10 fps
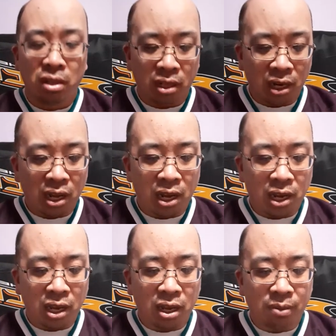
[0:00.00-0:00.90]
that I
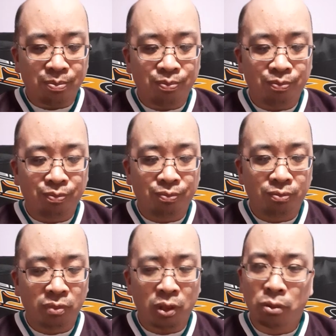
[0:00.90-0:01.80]
um,
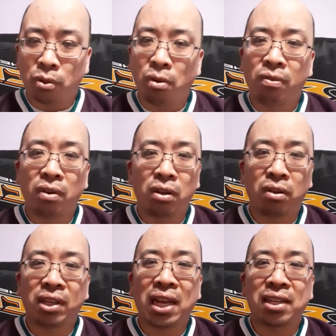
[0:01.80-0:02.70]
looked over and
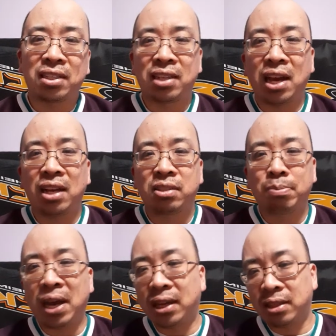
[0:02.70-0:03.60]
looked at the stats
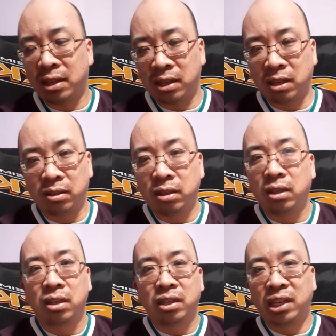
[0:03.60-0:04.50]
back then, and
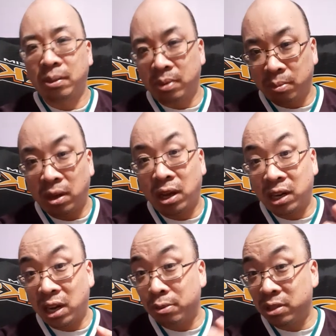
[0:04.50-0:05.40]
keep in mind,
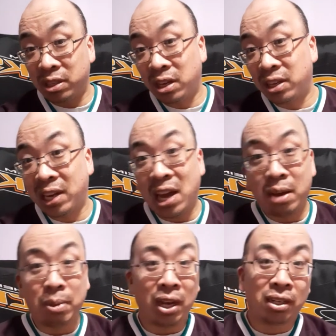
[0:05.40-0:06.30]
I was a young guy
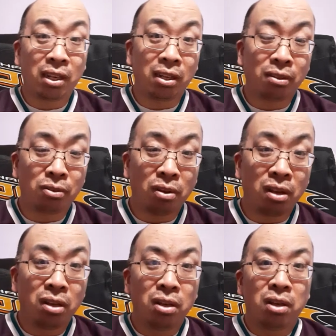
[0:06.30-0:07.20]
back then, try,
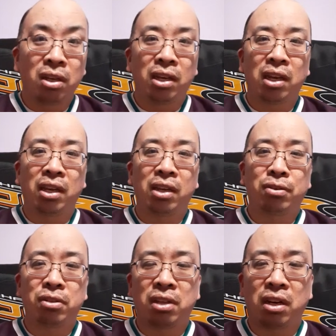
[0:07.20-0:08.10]
getting
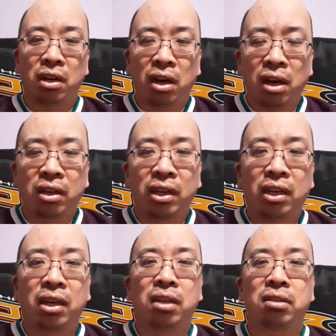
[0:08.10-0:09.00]
interested in
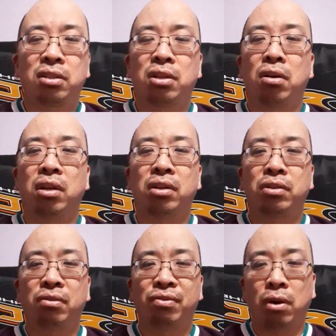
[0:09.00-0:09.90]
hockey and starting
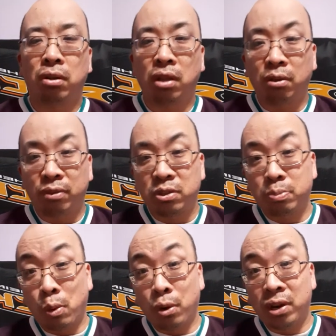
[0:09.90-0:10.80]
to fall in love with the
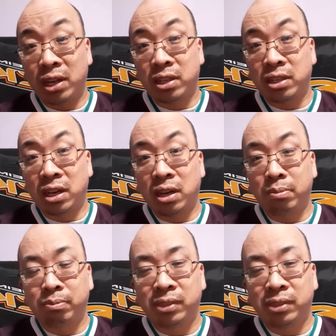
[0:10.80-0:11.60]
sport at the time.